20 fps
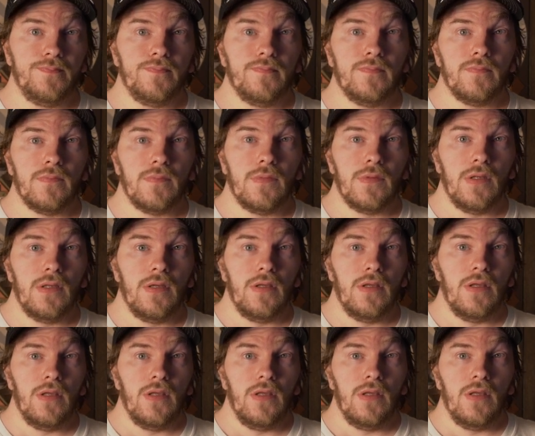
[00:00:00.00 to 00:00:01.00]

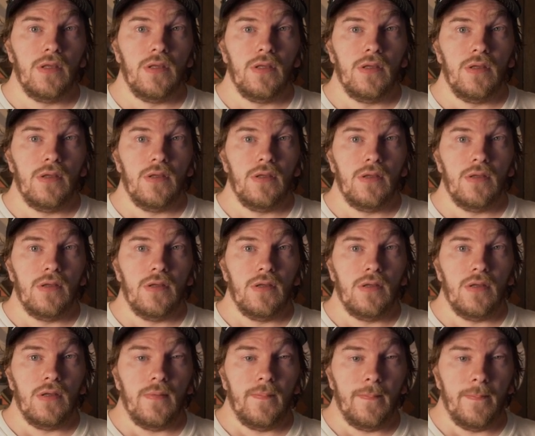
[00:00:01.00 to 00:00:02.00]

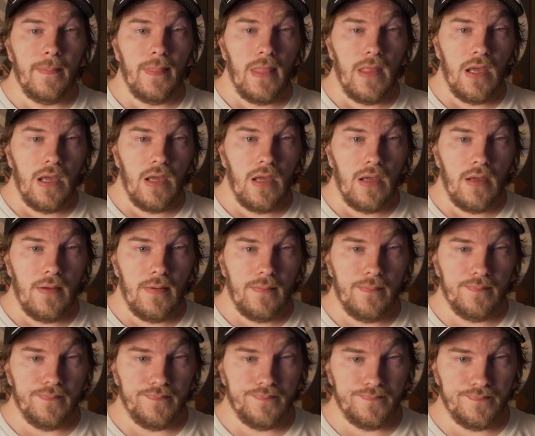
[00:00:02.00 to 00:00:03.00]

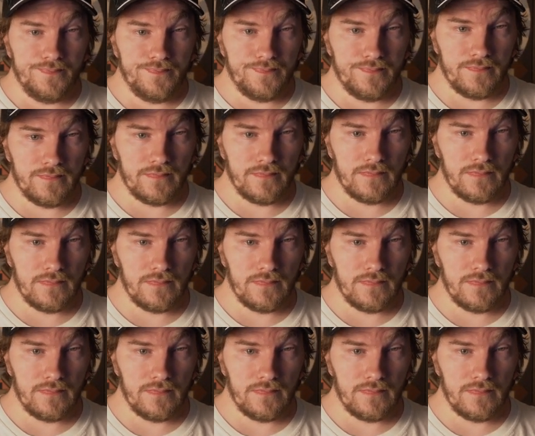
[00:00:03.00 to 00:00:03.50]
Nothing is said.